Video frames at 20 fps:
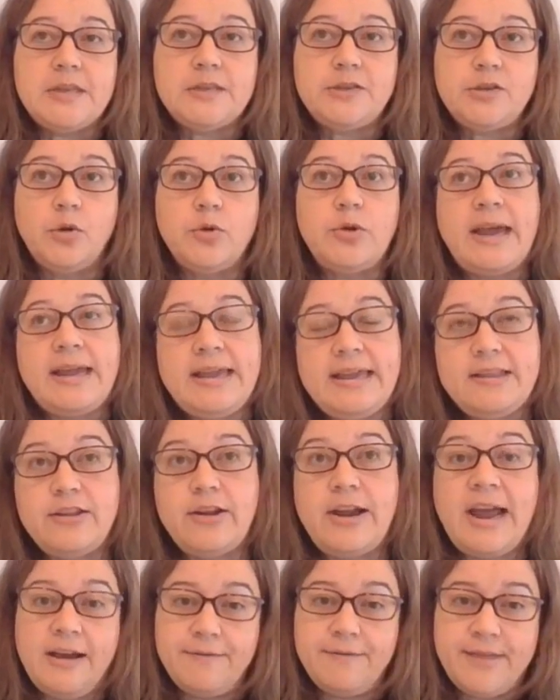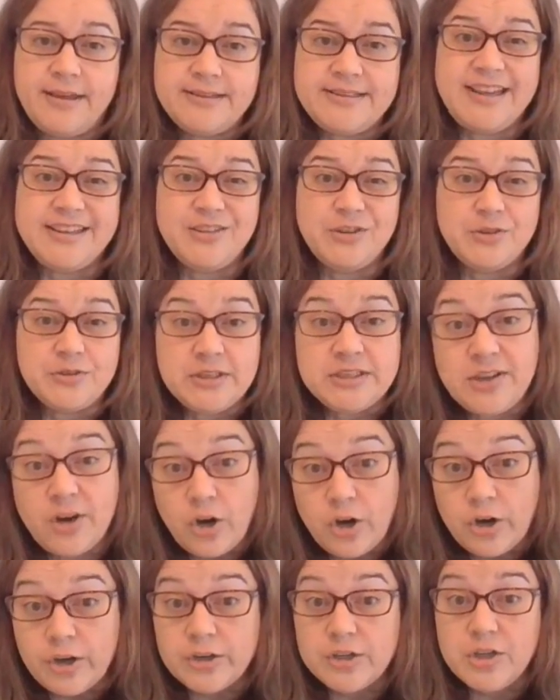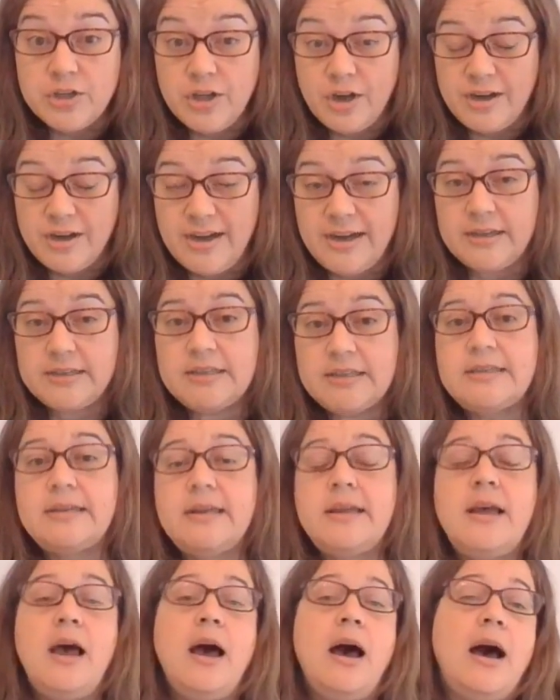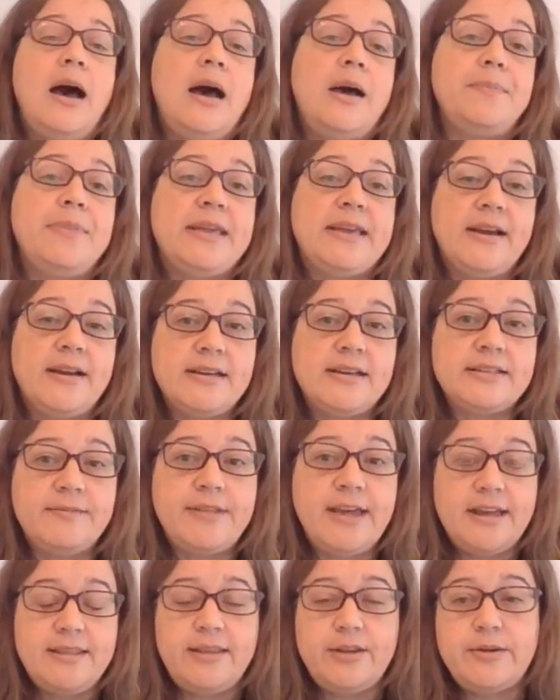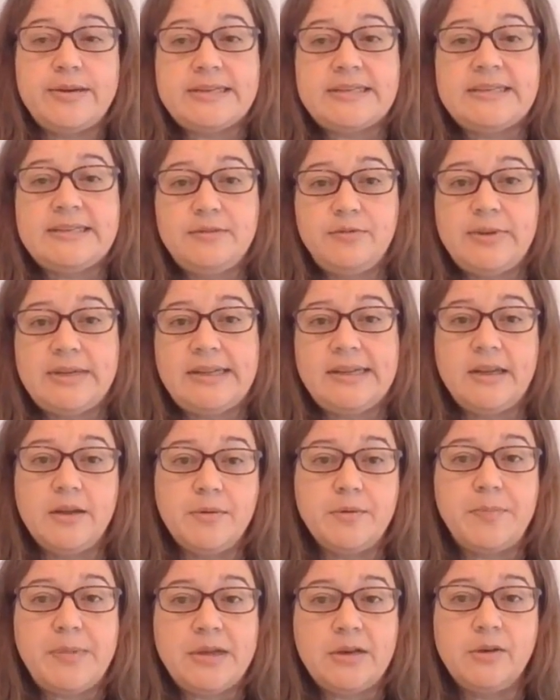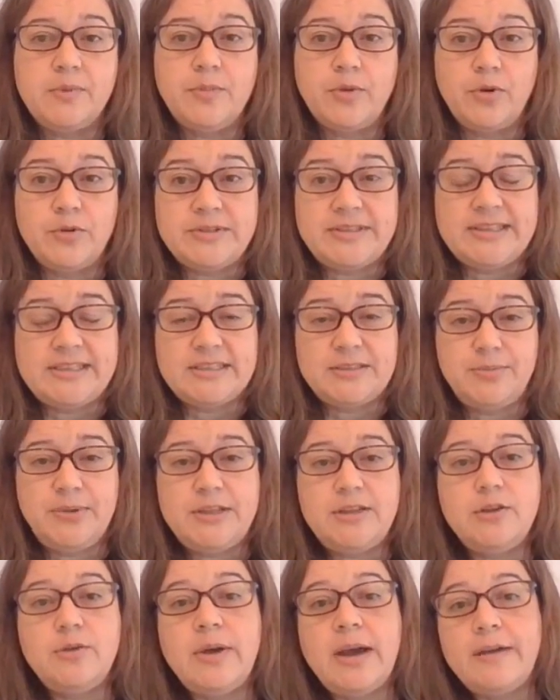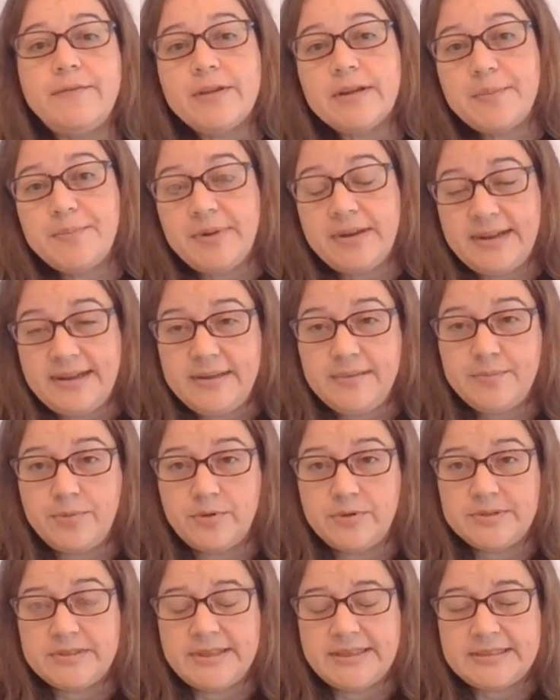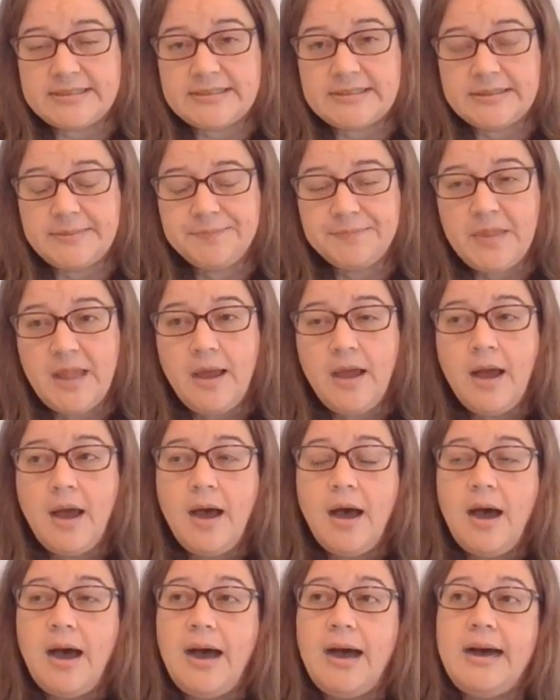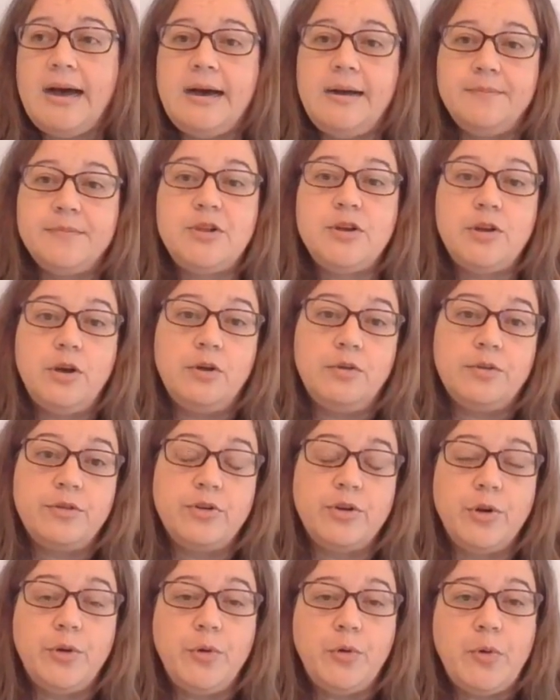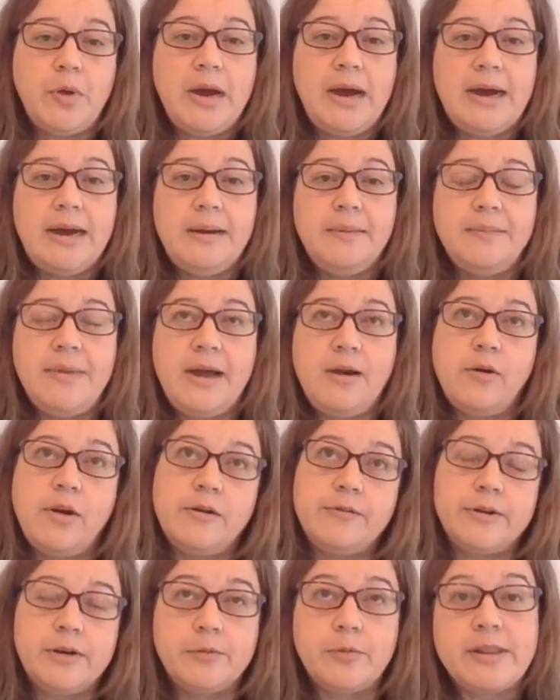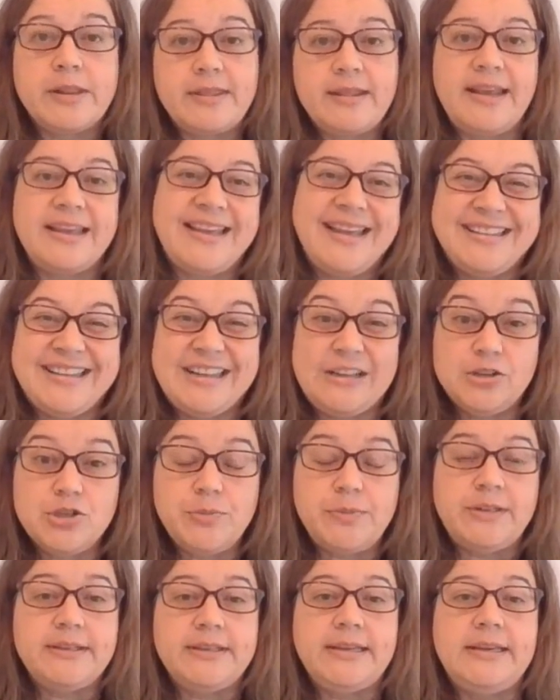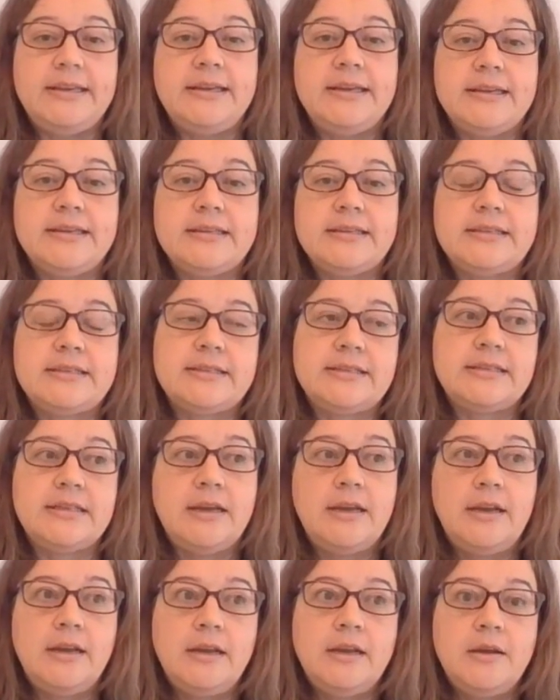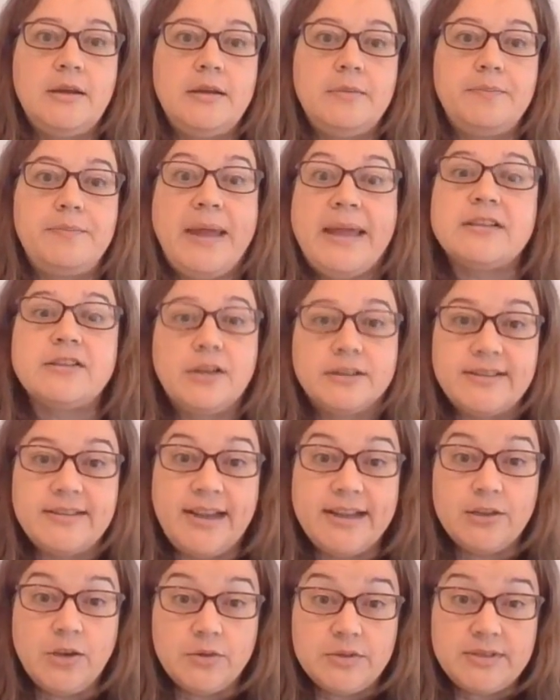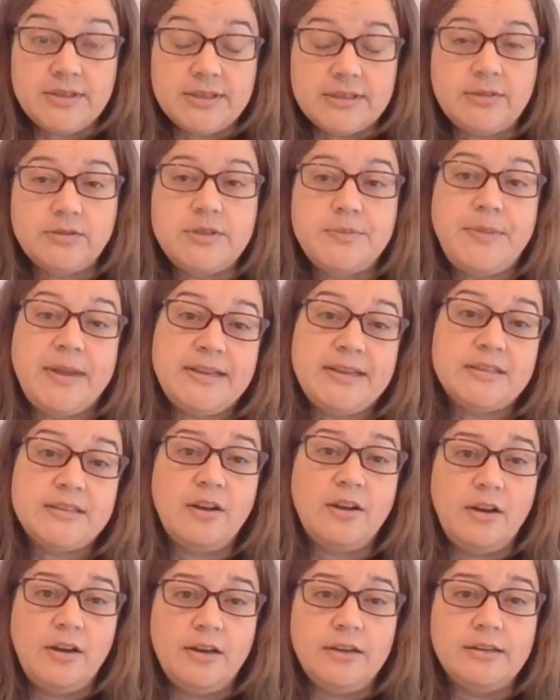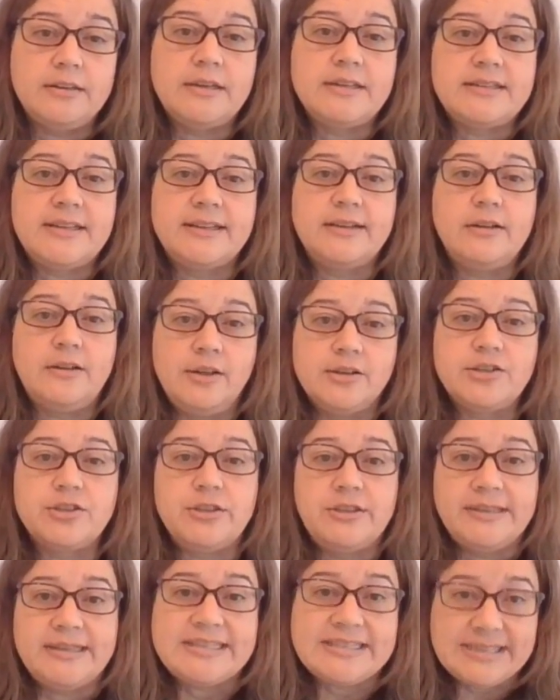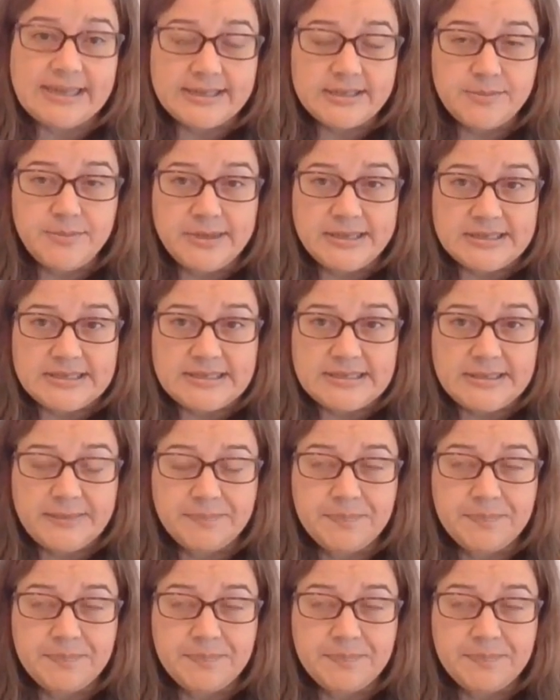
So you either have that diagnosis or not. Because of that, there isn't really an appeal process. We do have a complaint process to go through. However, with, again, eligibility, it's based on diagnosis. So it's based on a psychological assessment.